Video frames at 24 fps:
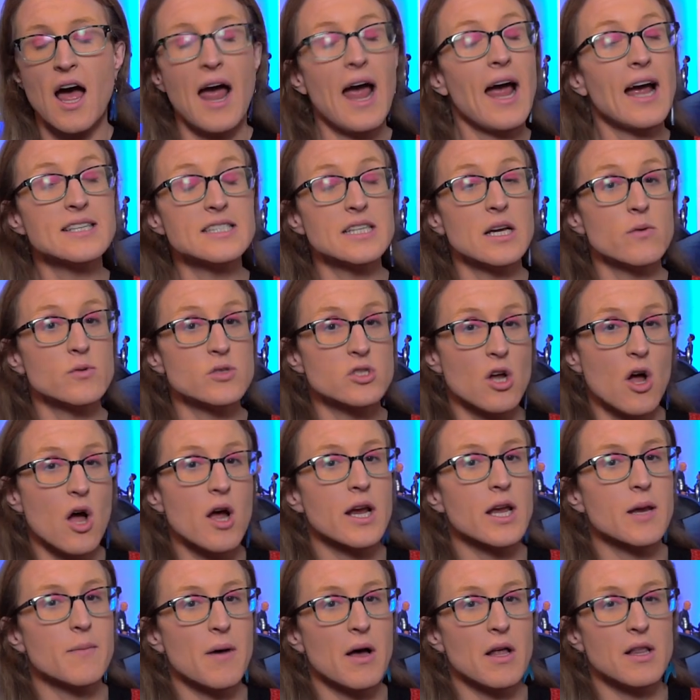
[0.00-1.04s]
As I was
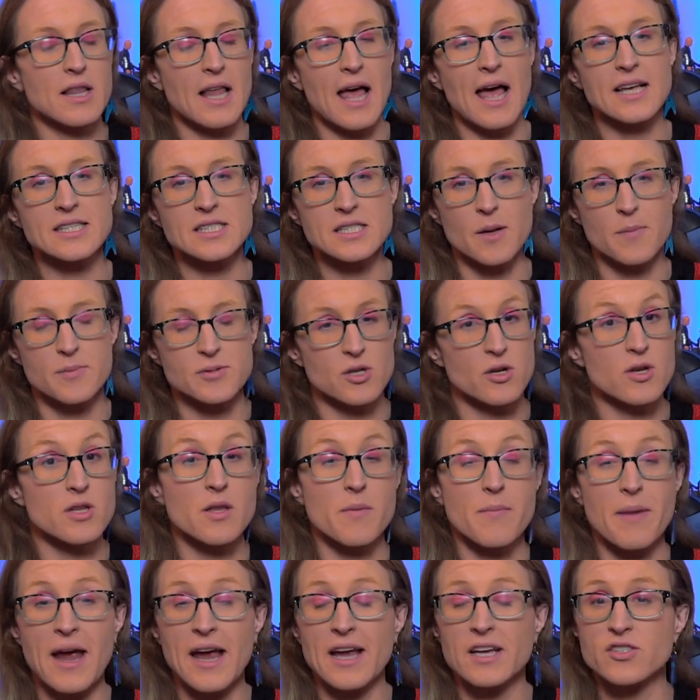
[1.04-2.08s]
talking about last episode, in
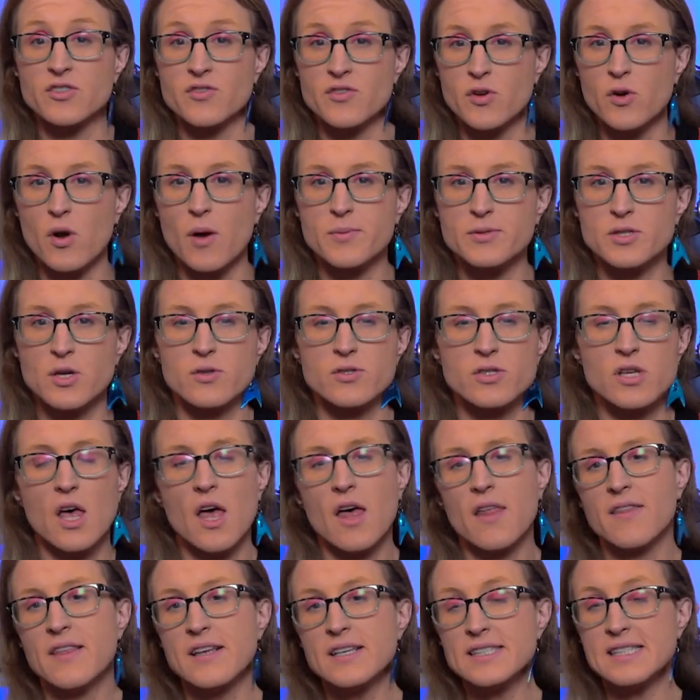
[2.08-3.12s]
the past few episodes,
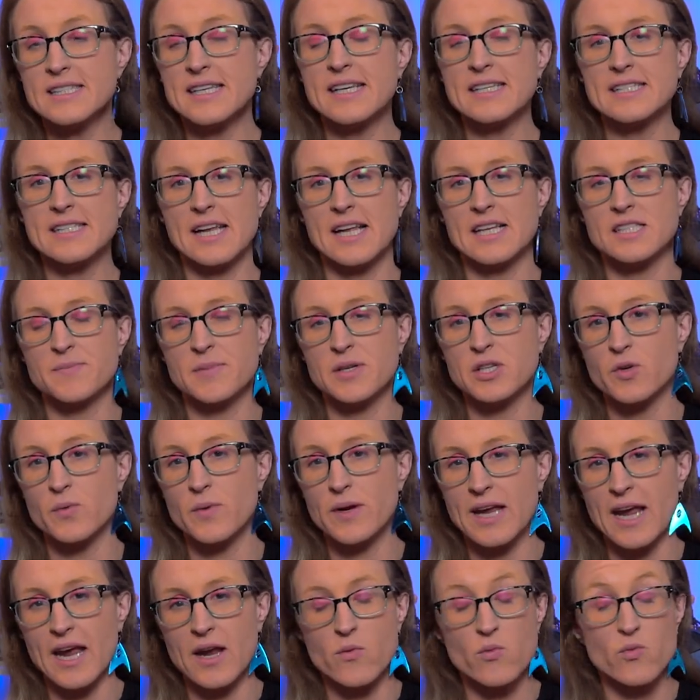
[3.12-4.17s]
this season has been
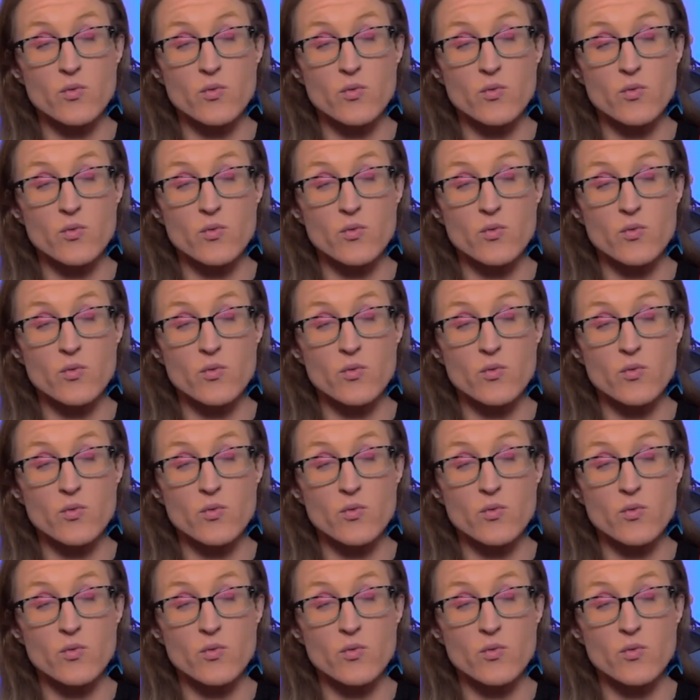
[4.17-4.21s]
doing a